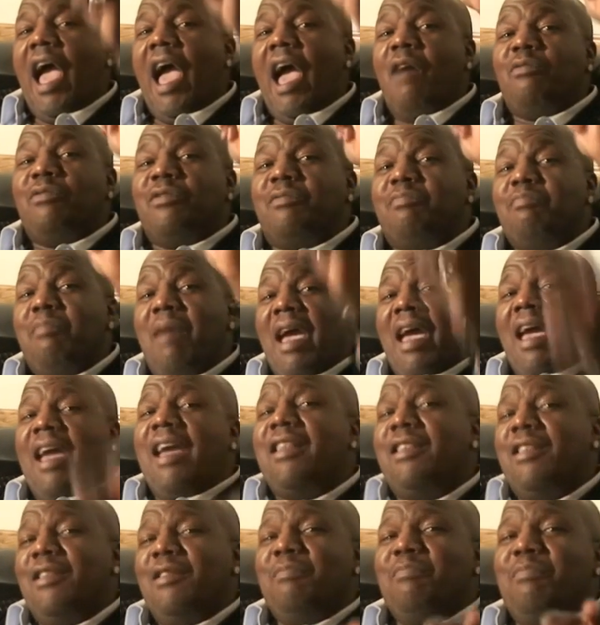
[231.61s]
I was
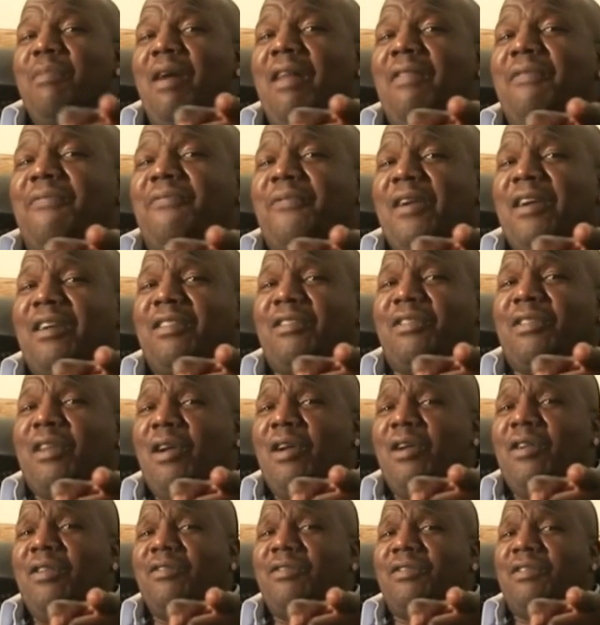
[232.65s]
mad at the motherfucker
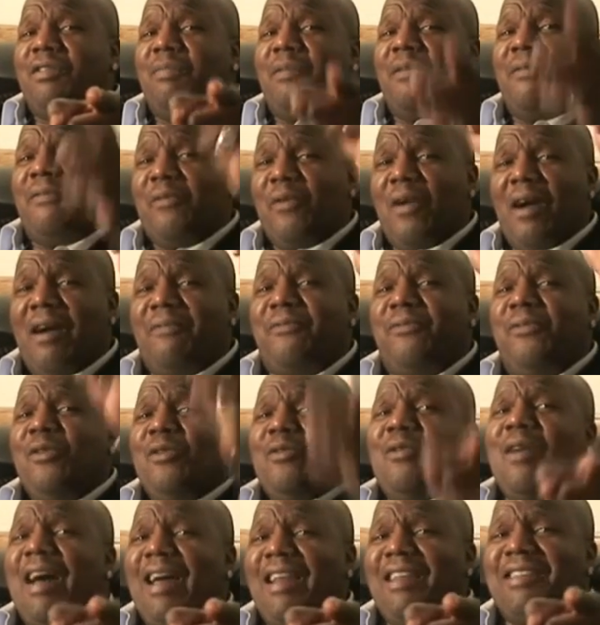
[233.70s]
Thursday before I
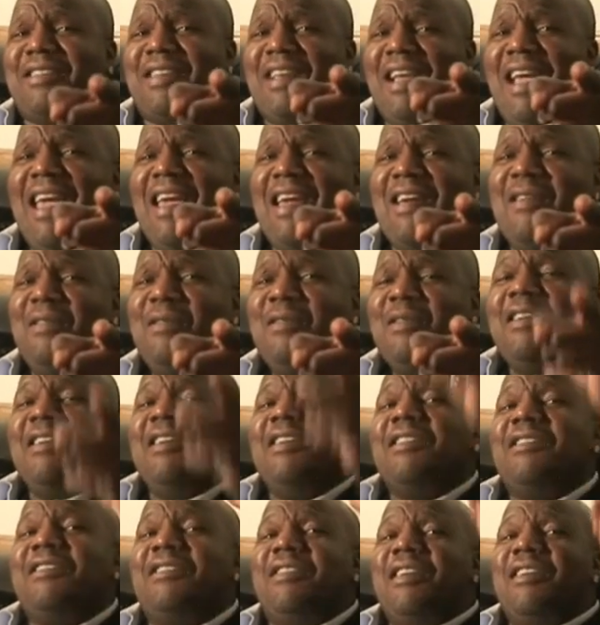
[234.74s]
flew out of town.
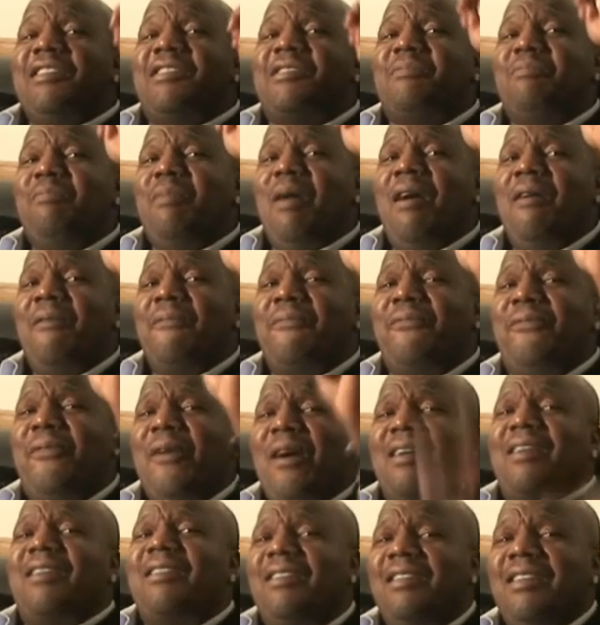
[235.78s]
This
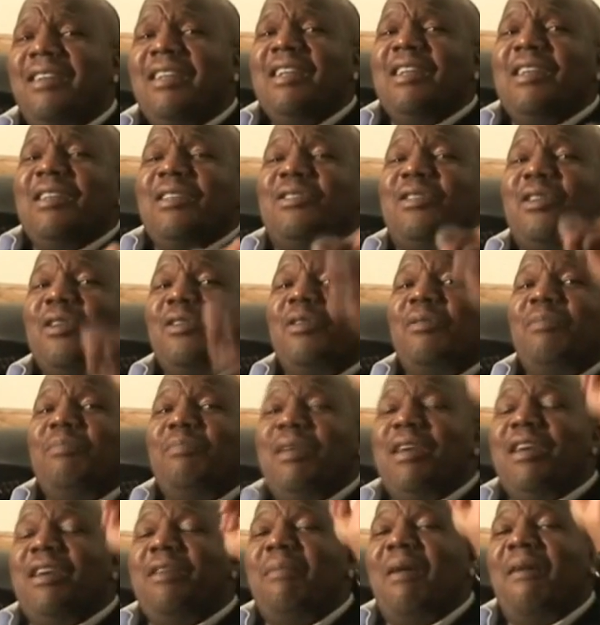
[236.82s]
motherfucker took
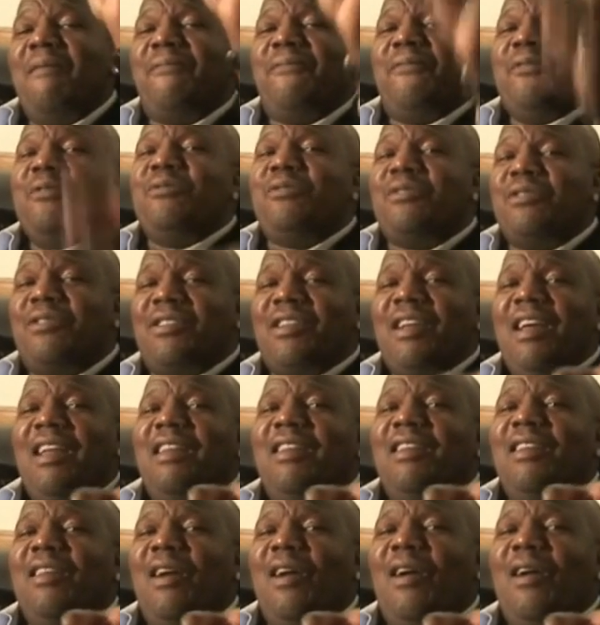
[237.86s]
me and my future
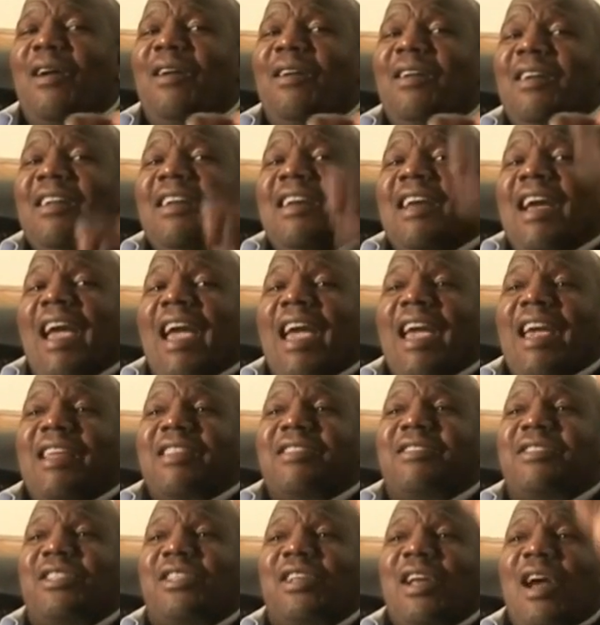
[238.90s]
son-in-law
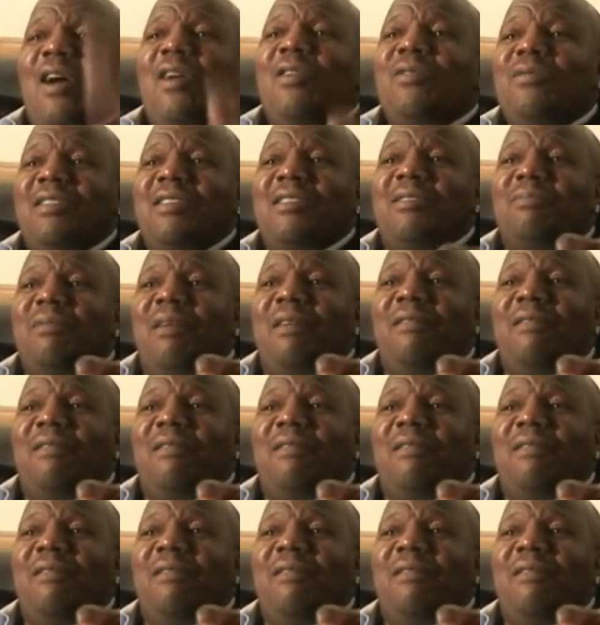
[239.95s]
and showed this